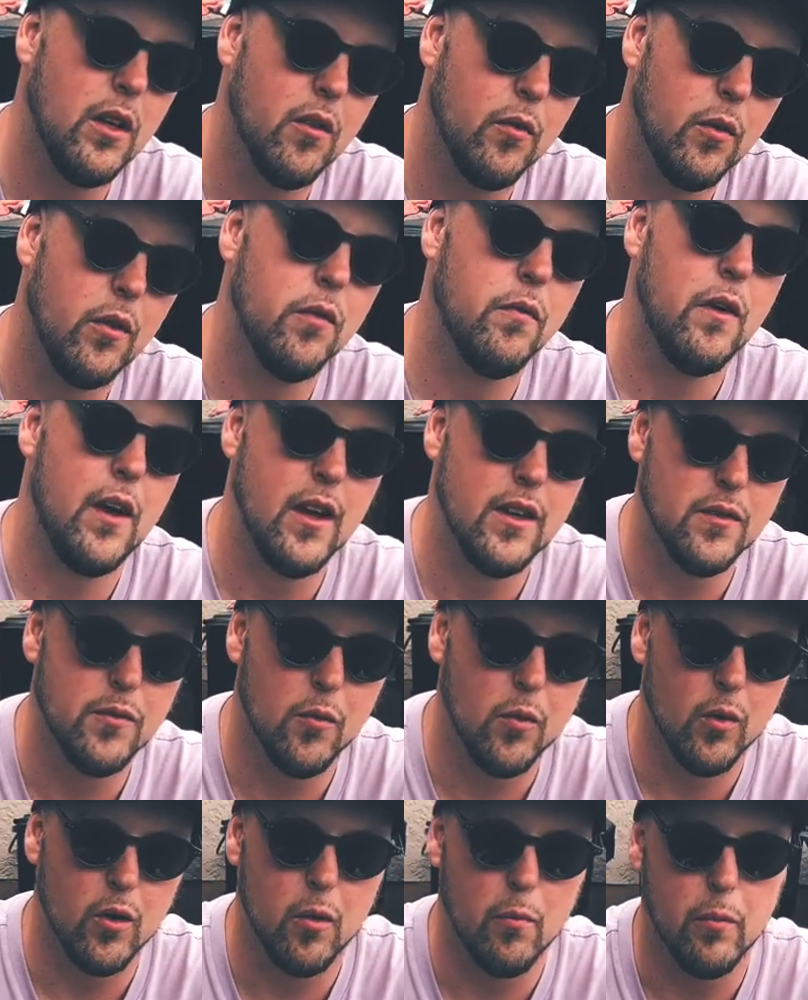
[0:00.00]
If we fast
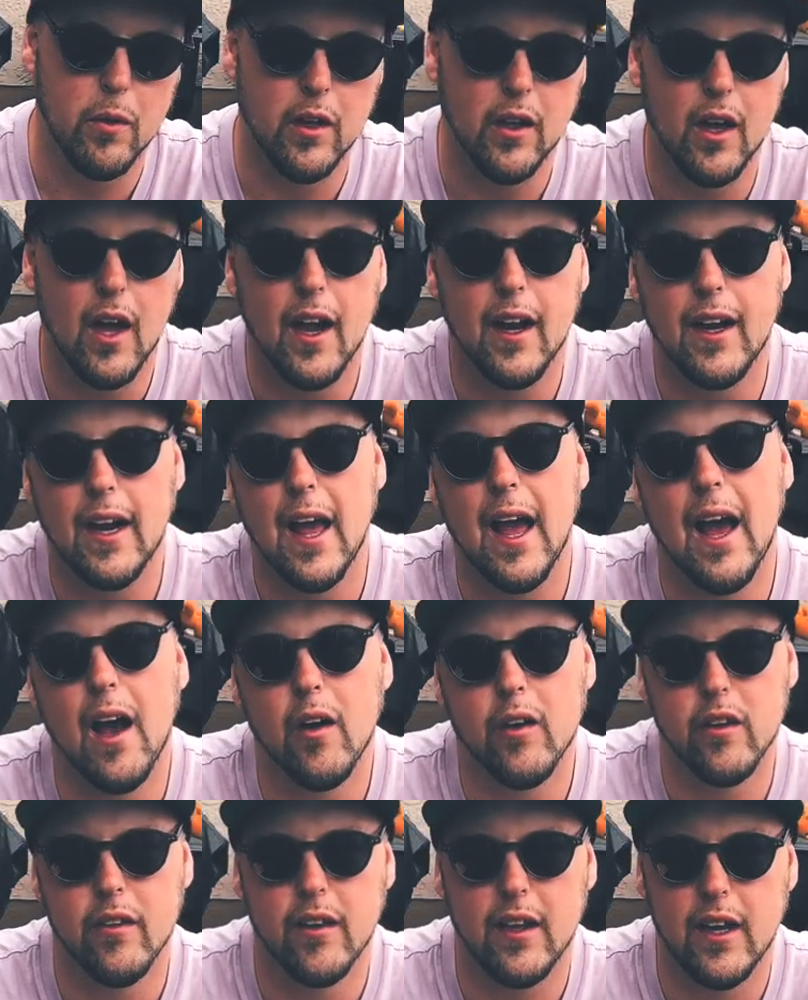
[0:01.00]
forward a bit, I get
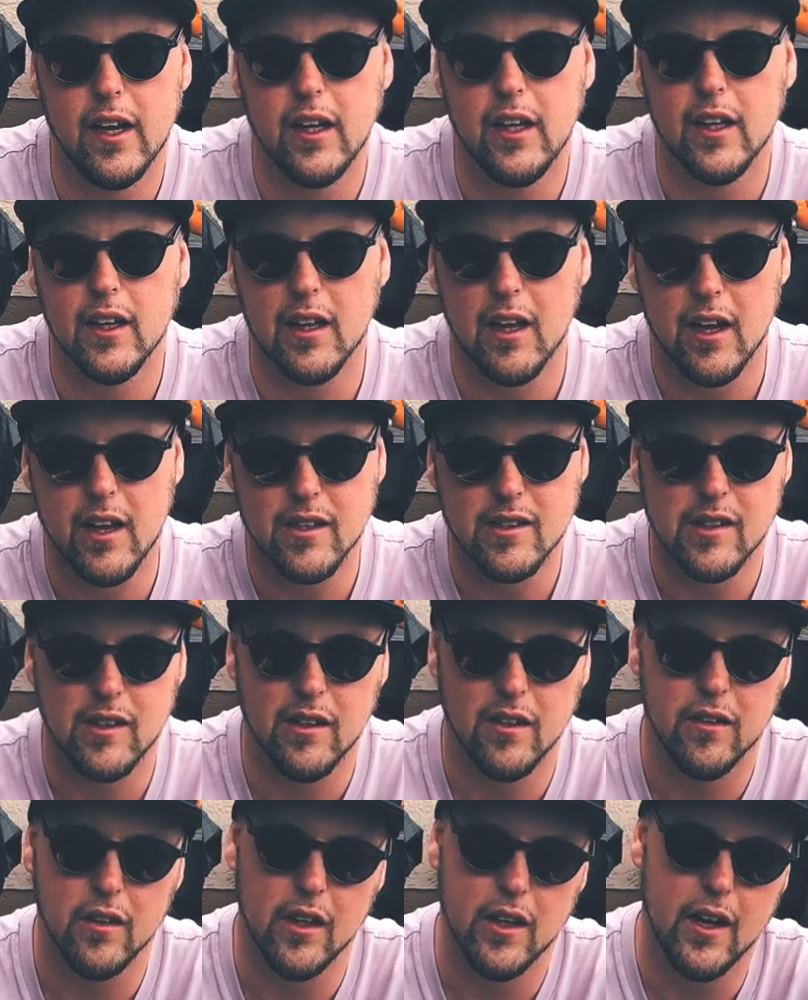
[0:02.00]
out of the 80 class
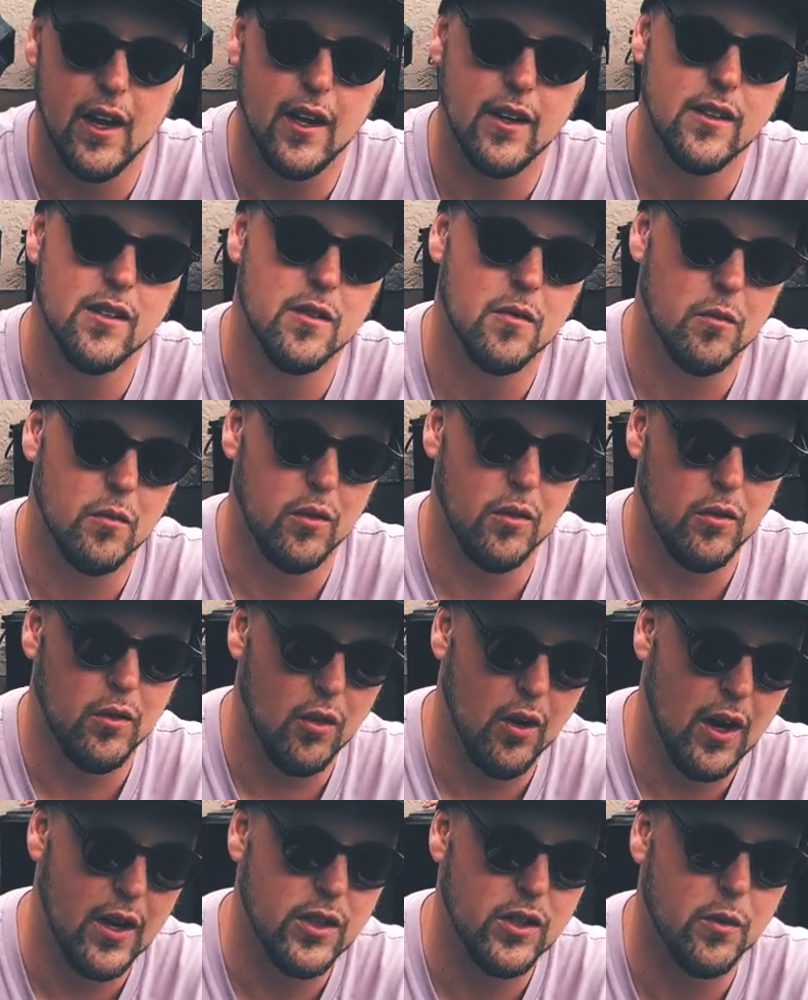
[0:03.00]
and the next
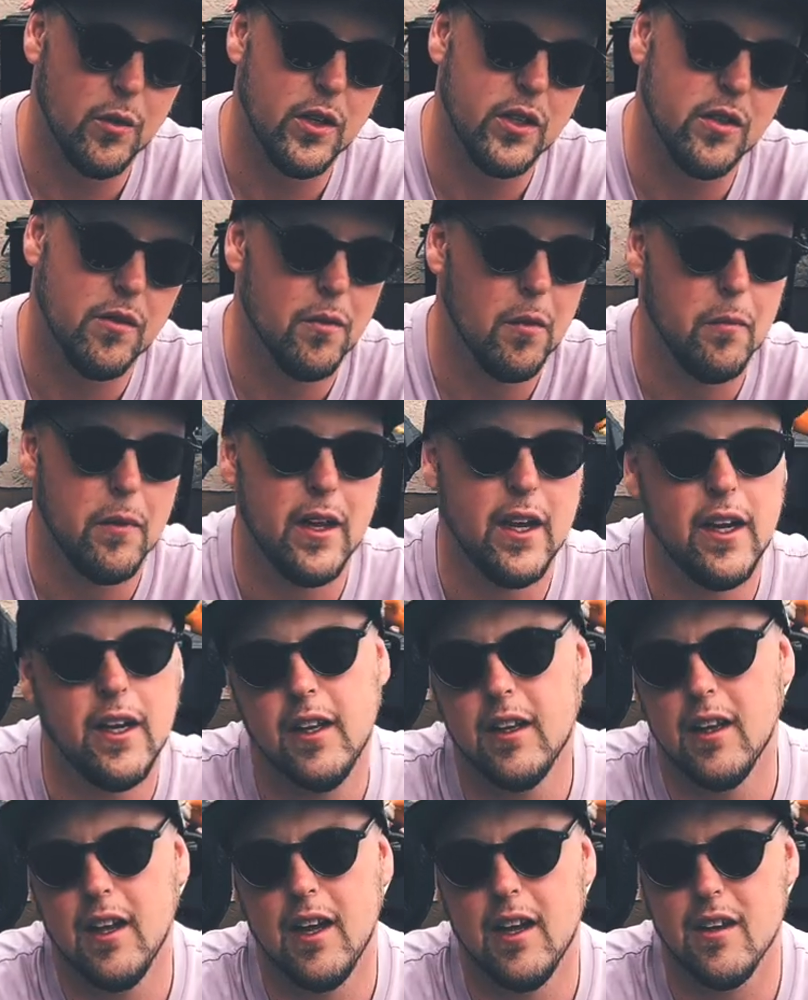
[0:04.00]
graduation from the 80
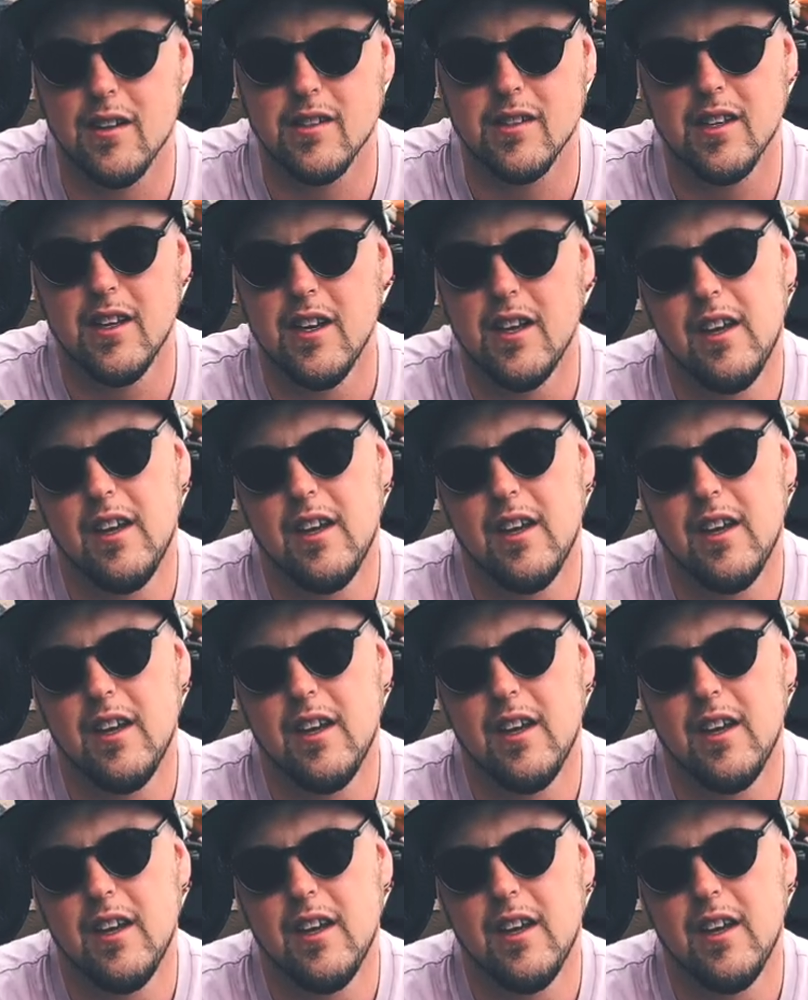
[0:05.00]
class